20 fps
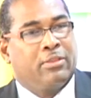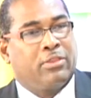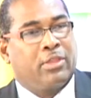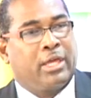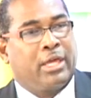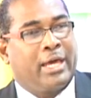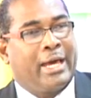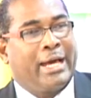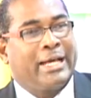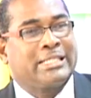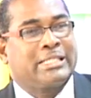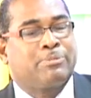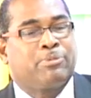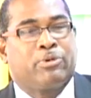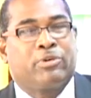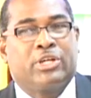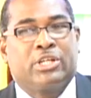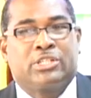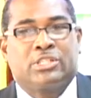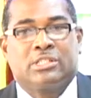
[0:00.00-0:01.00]
the
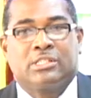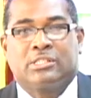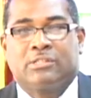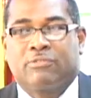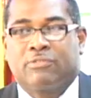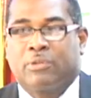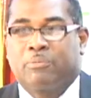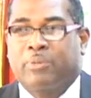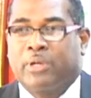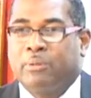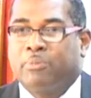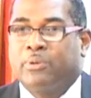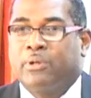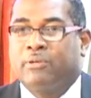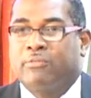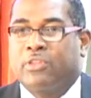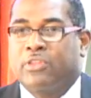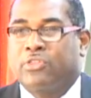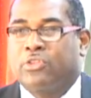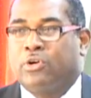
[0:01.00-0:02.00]
aspirations of the people
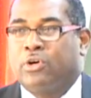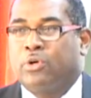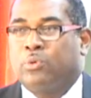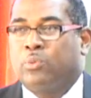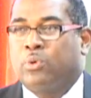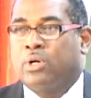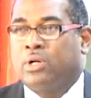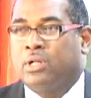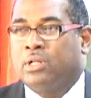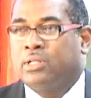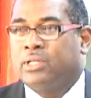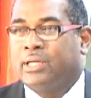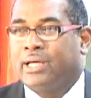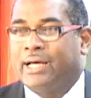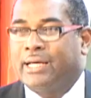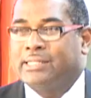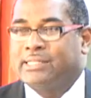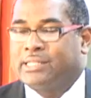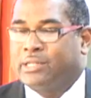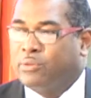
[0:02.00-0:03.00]
of the Third
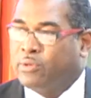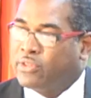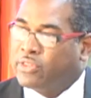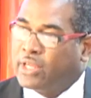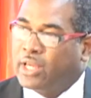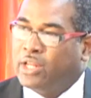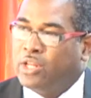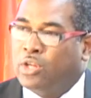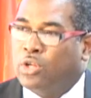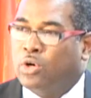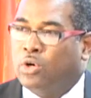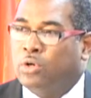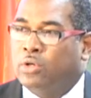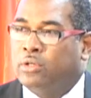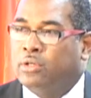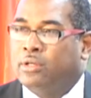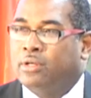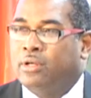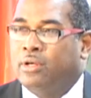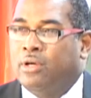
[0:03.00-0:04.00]
World, as they were then
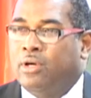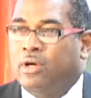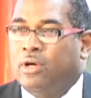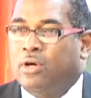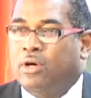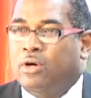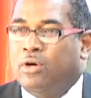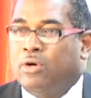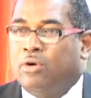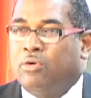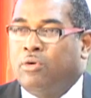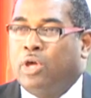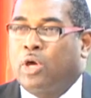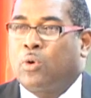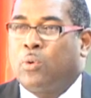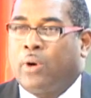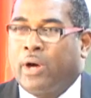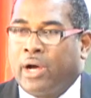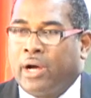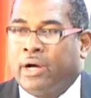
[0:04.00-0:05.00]
known,
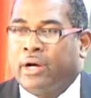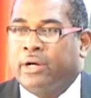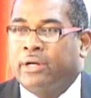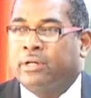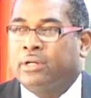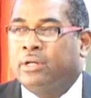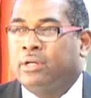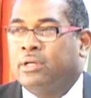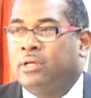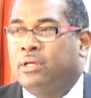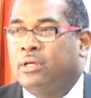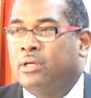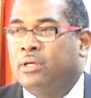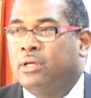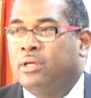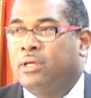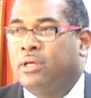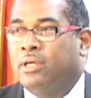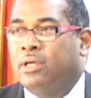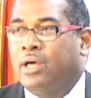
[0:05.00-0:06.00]
required
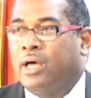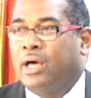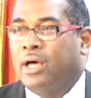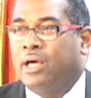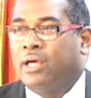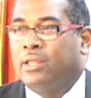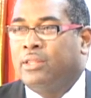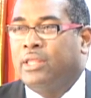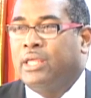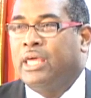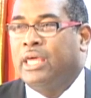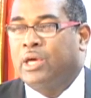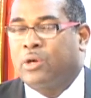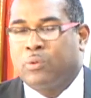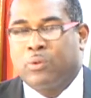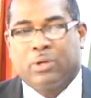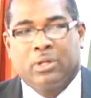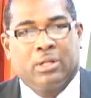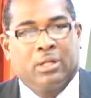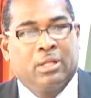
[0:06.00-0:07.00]
the
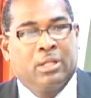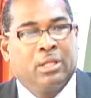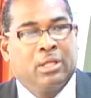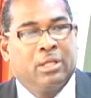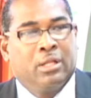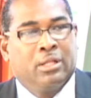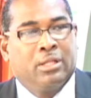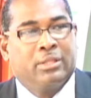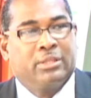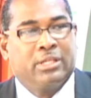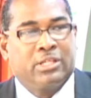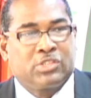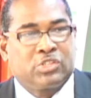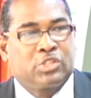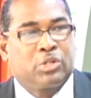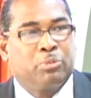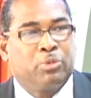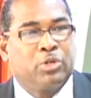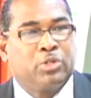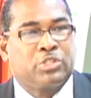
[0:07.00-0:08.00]
equal
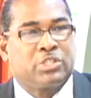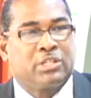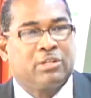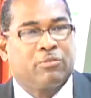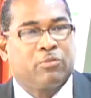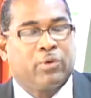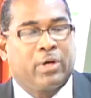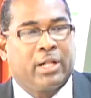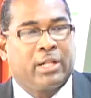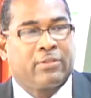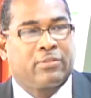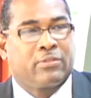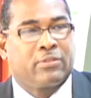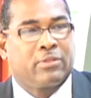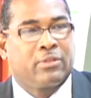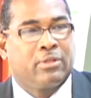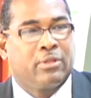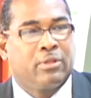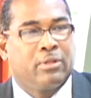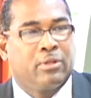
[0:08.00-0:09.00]
distribution of wealth
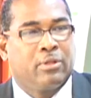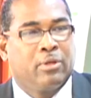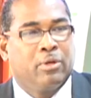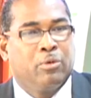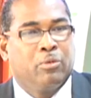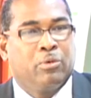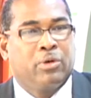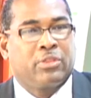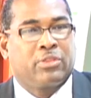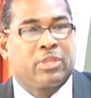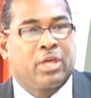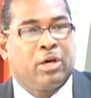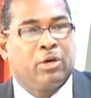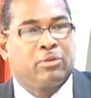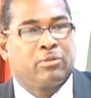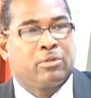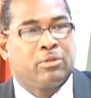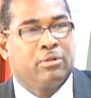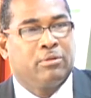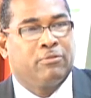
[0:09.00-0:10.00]

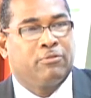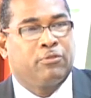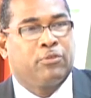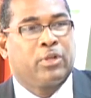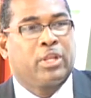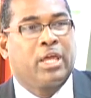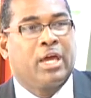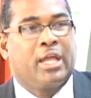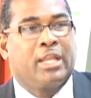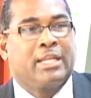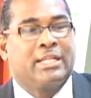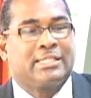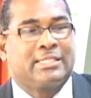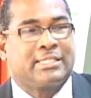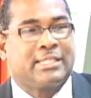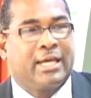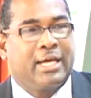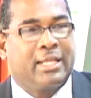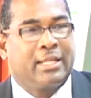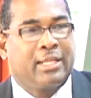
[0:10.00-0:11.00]
without fully
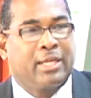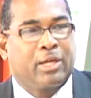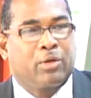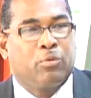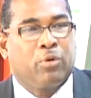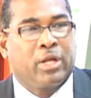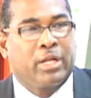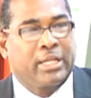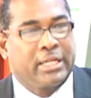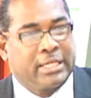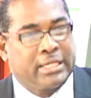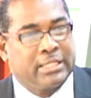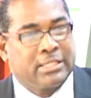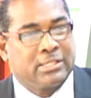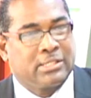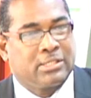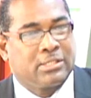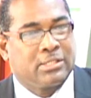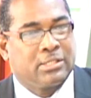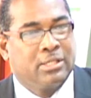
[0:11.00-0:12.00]
understanding what it
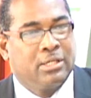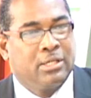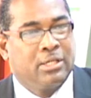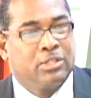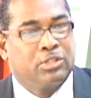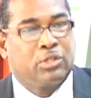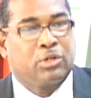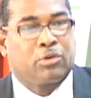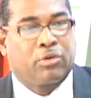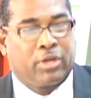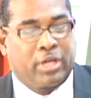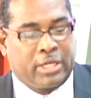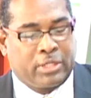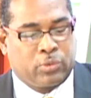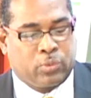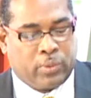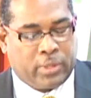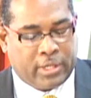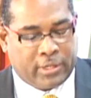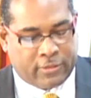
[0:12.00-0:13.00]
is to
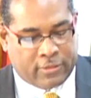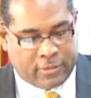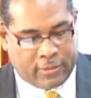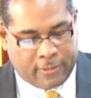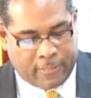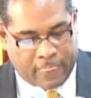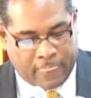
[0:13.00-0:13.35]
create wealth.